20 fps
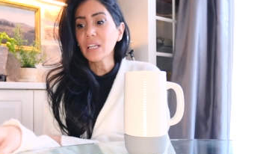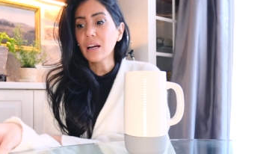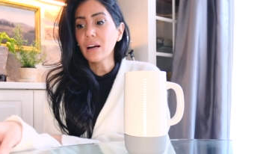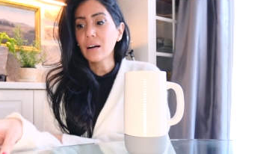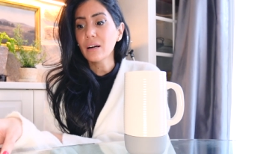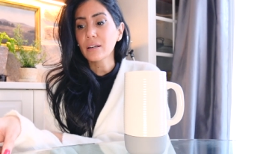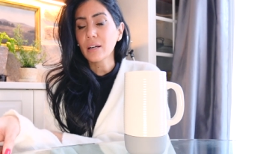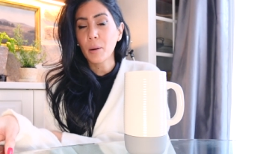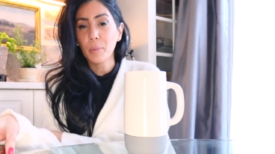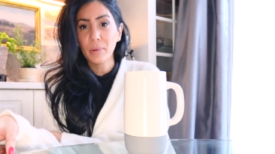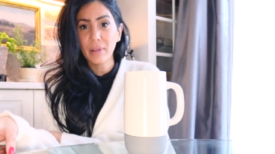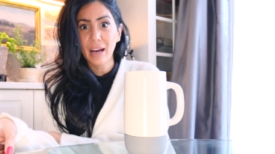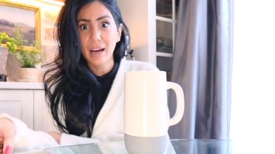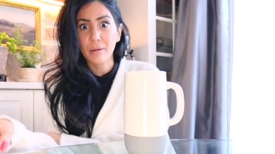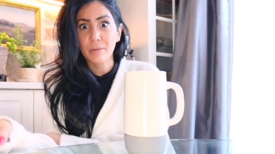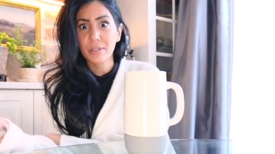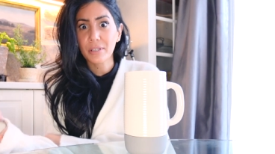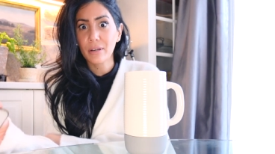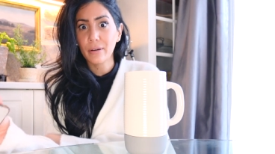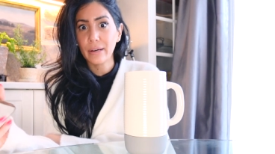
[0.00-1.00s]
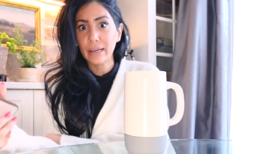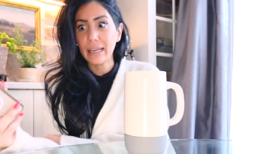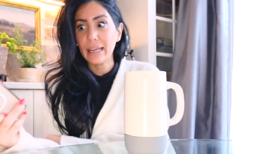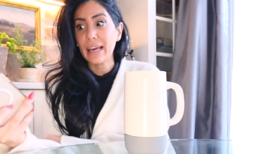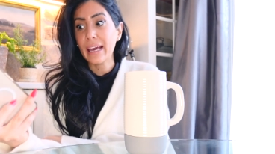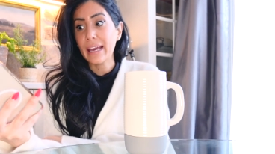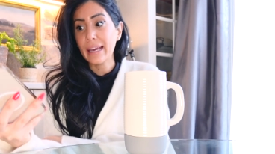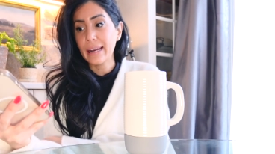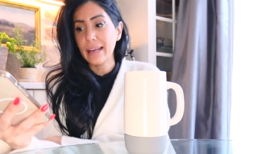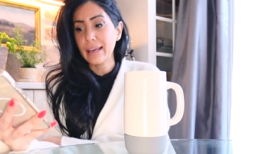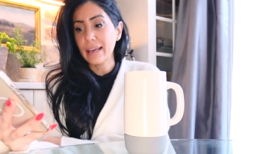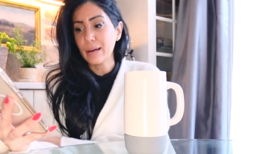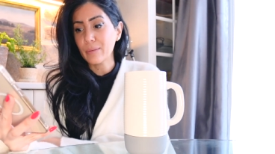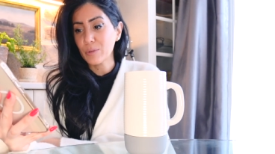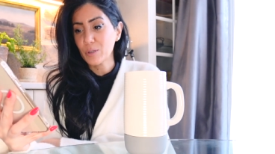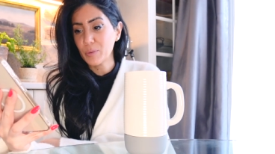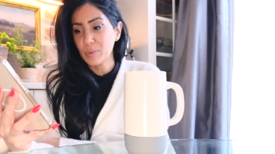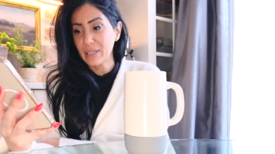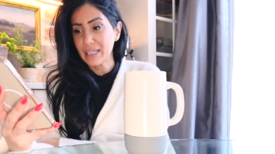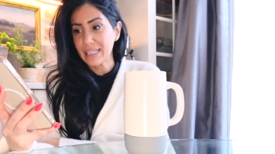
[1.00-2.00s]
a couple of hours ago, 8 a.m.
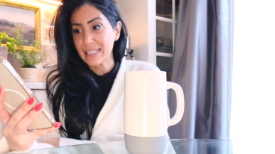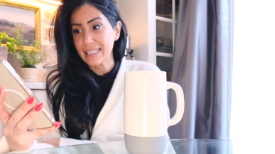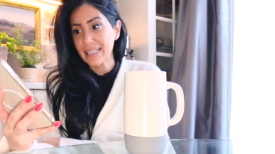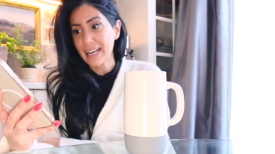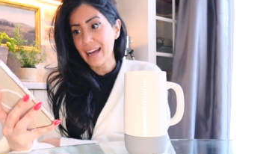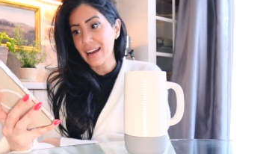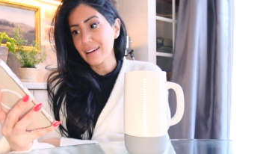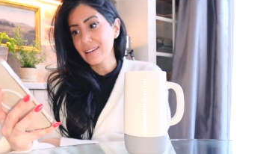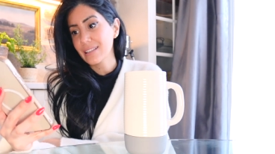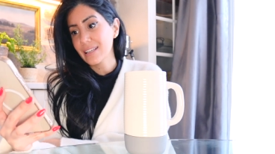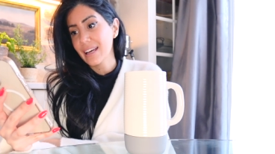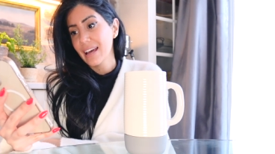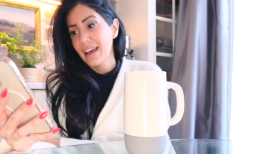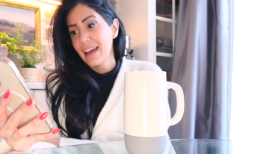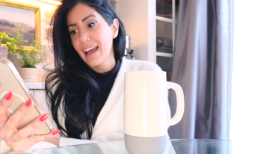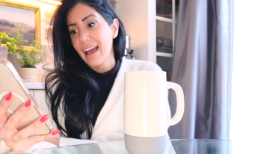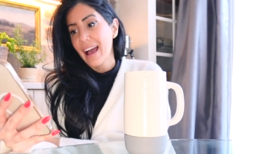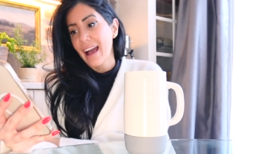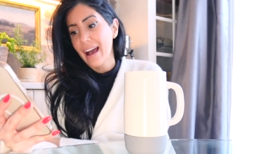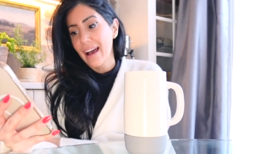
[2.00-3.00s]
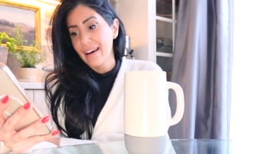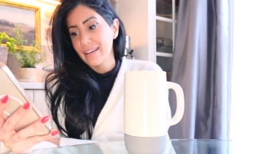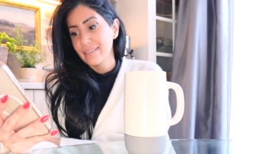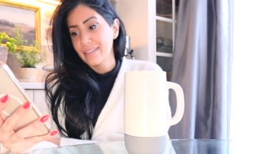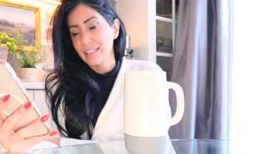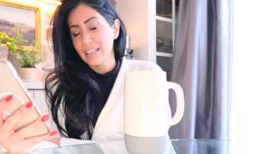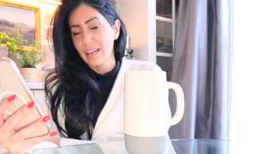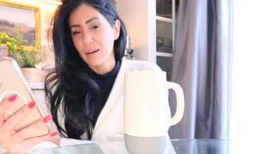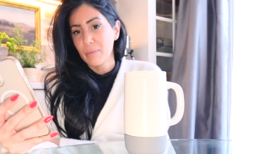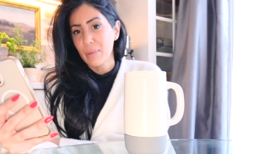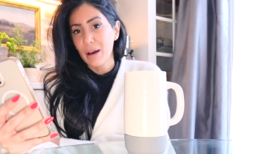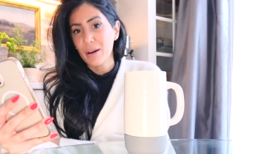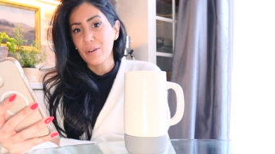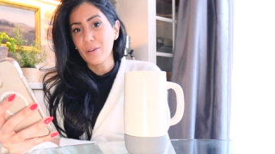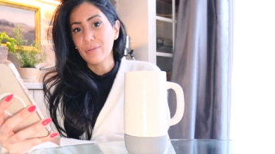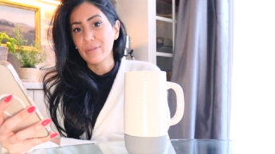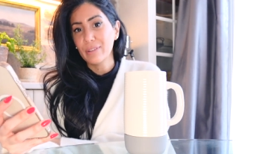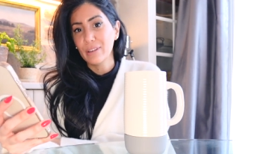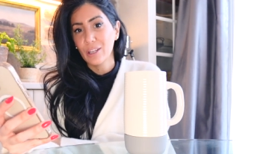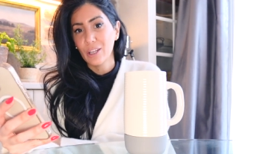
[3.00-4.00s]
to be exact, and the amount
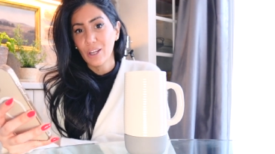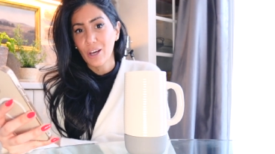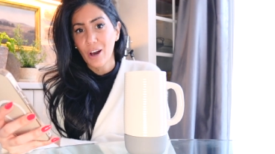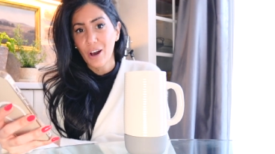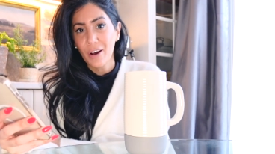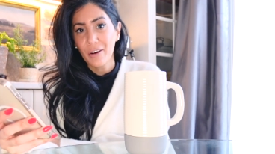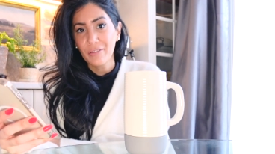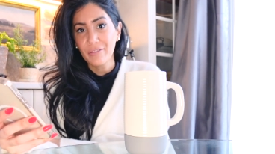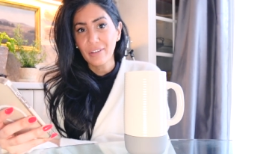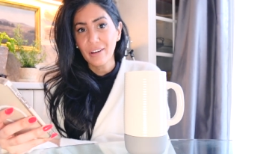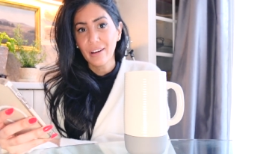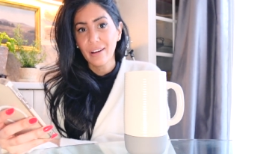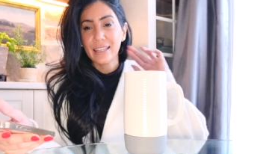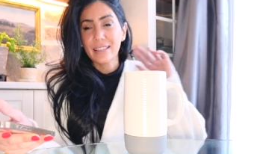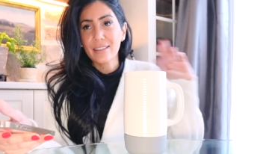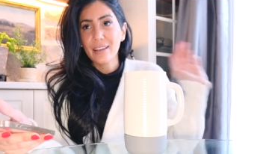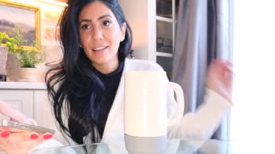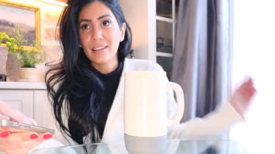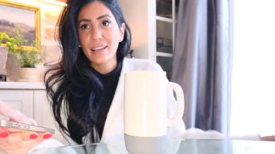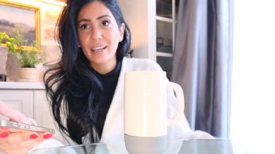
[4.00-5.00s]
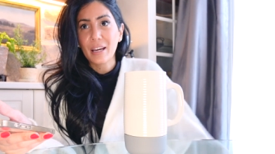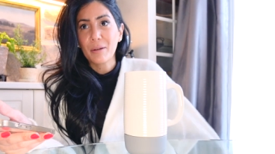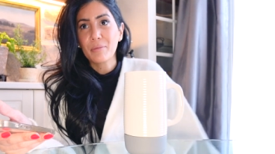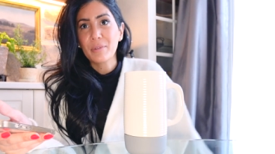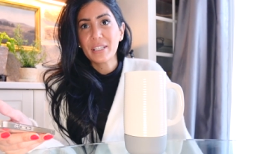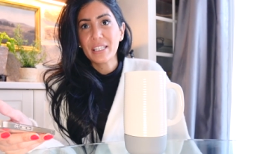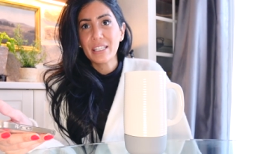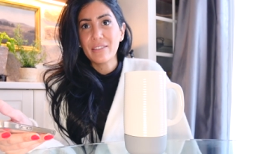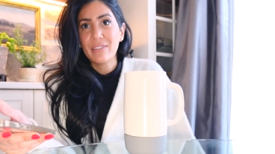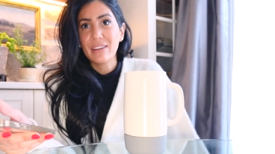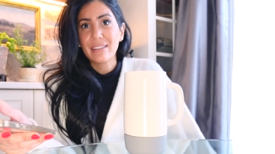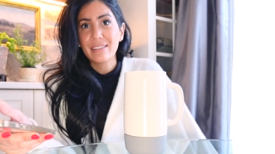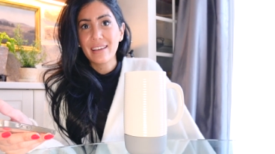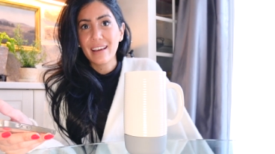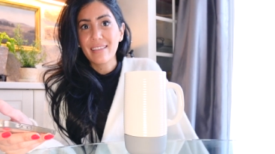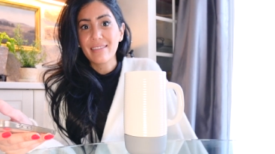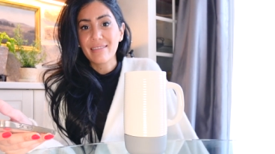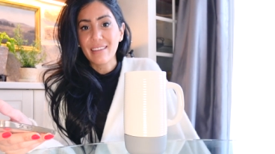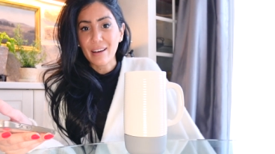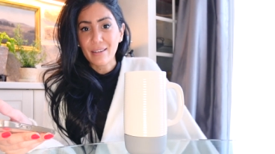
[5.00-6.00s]
of love is not like I'm receiving
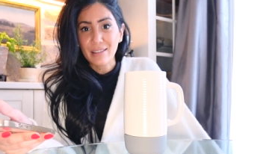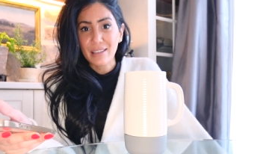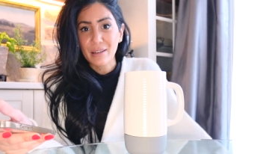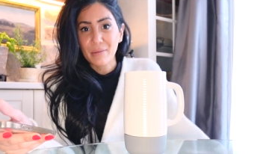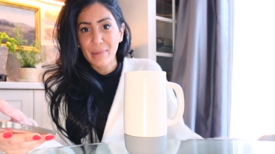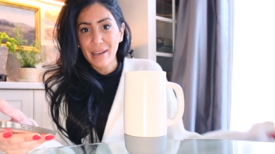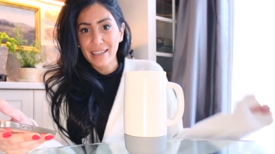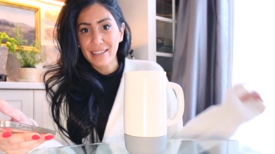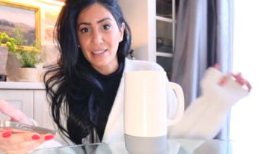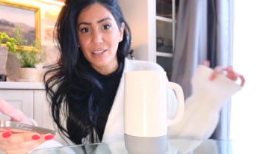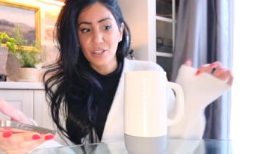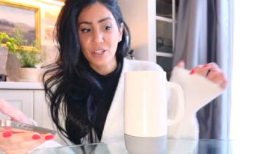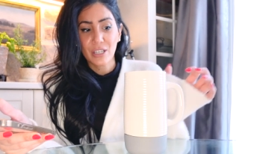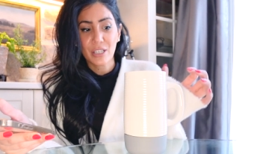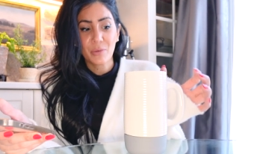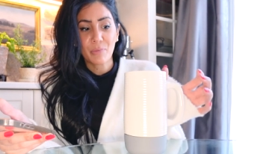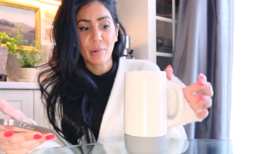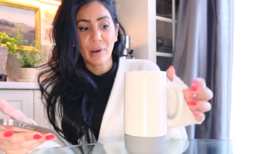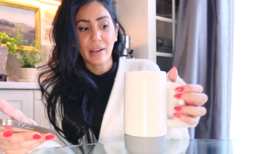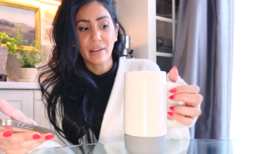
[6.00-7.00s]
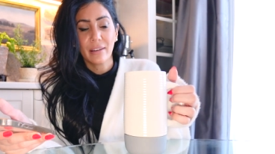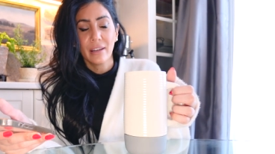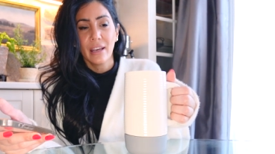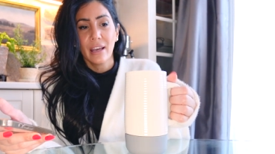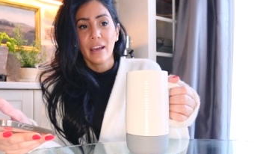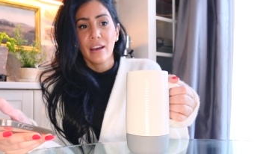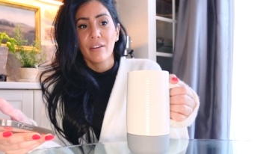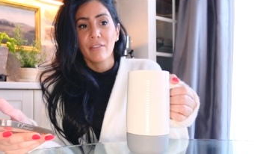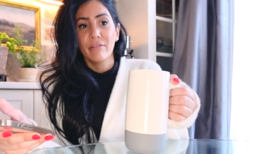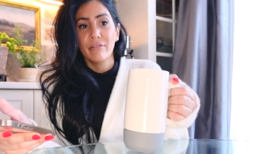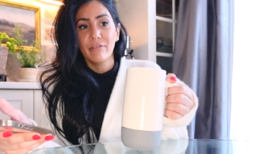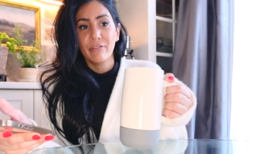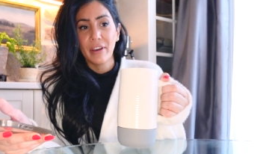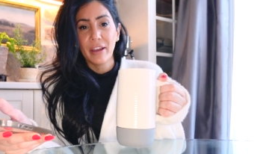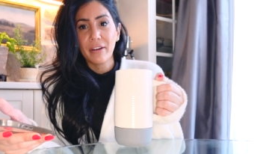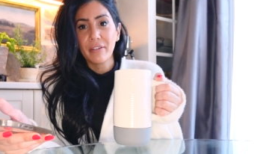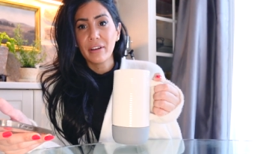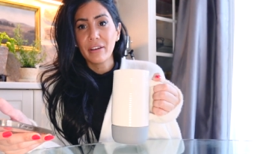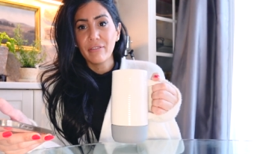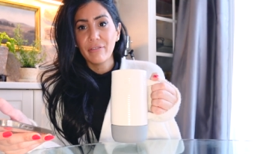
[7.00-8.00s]
10,000 messages, but
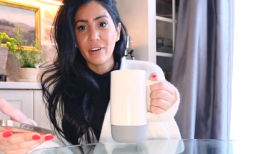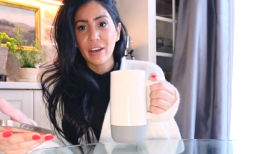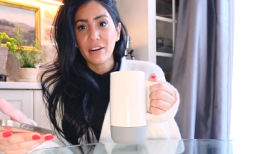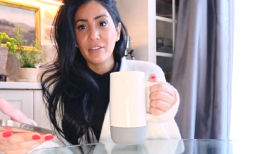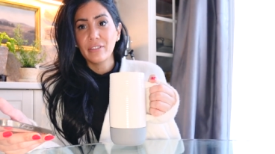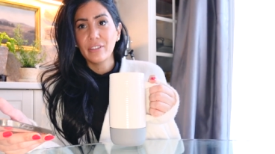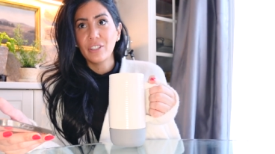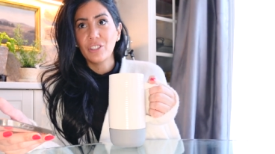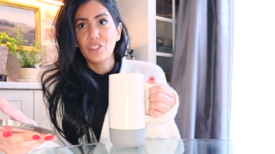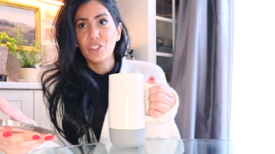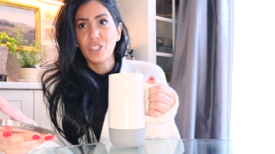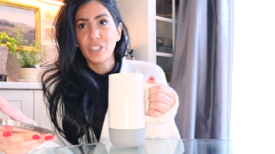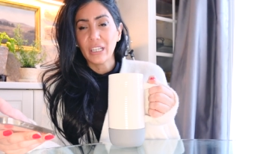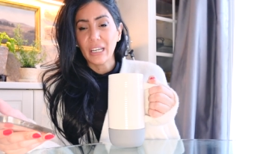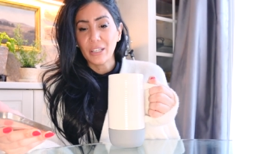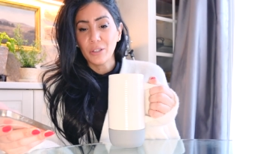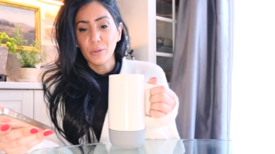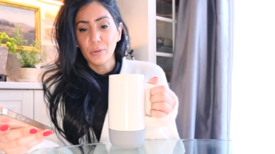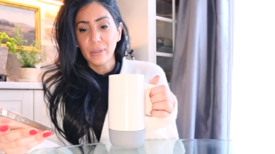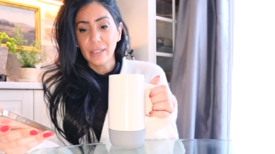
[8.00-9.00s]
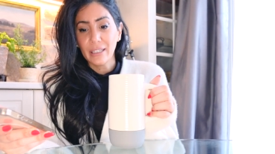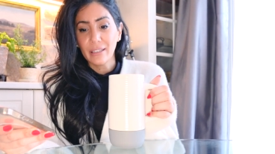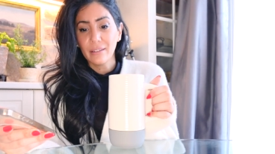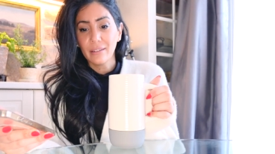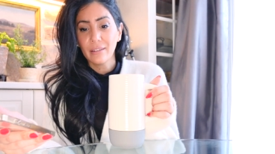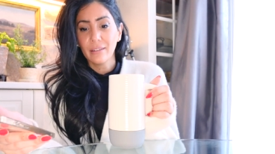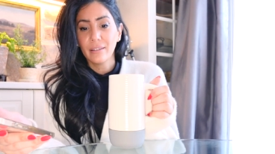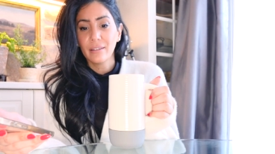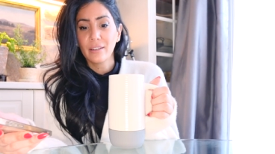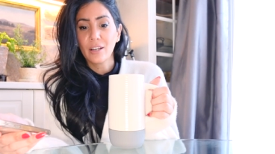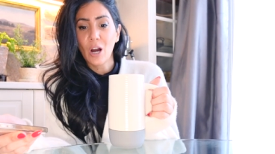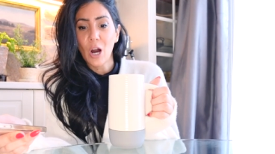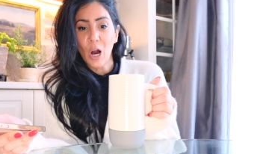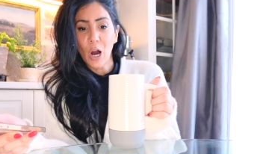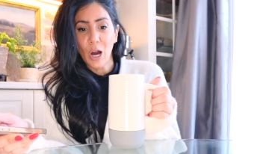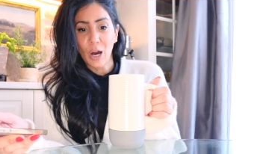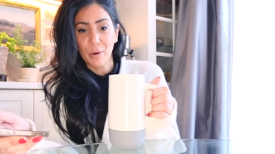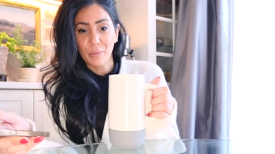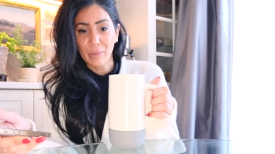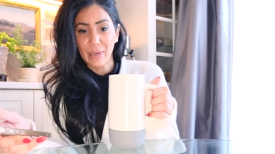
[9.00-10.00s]
very, very genuine
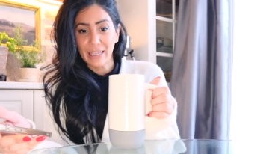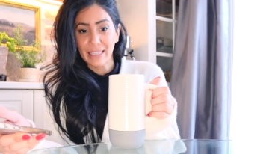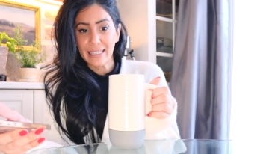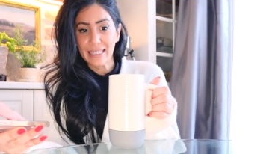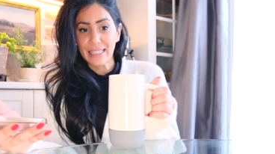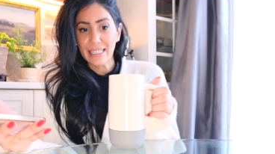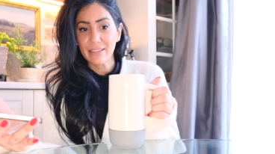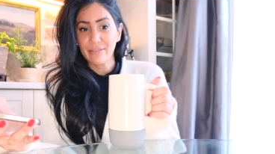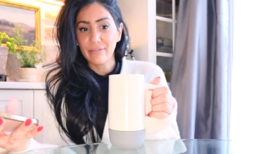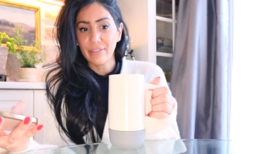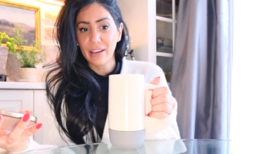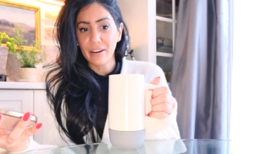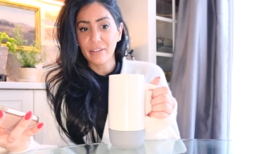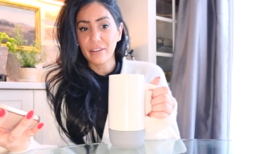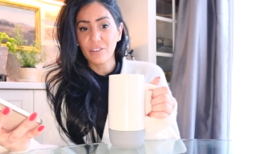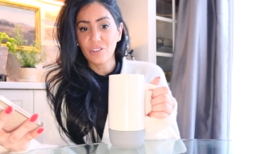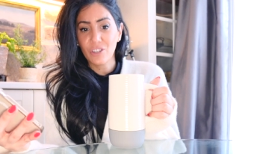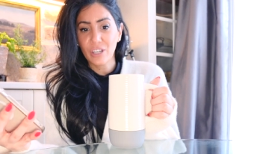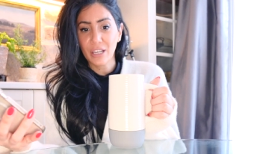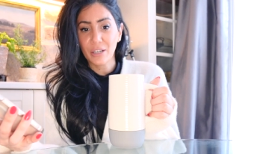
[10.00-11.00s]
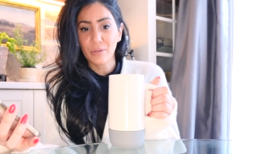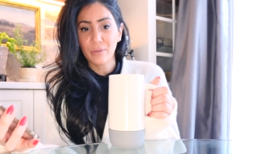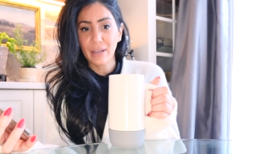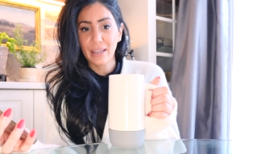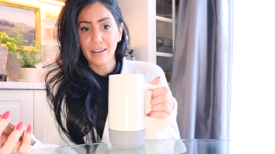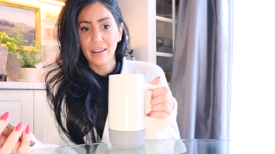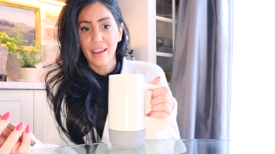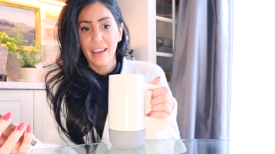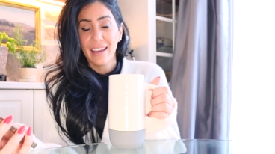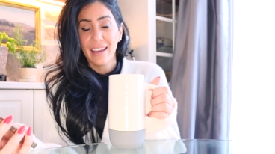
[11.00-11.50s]
comments, very genuine